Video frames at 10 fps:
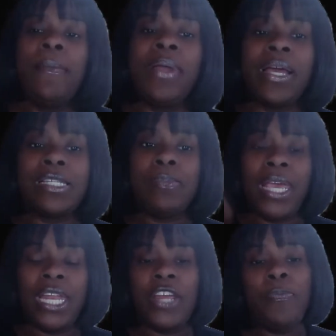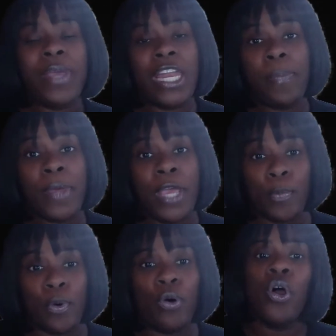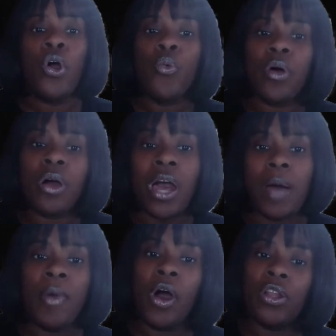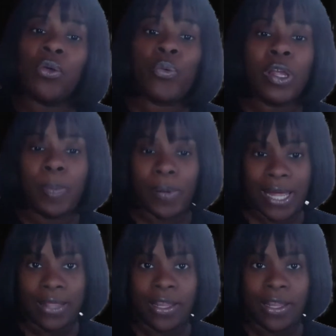because many people will come on the replay.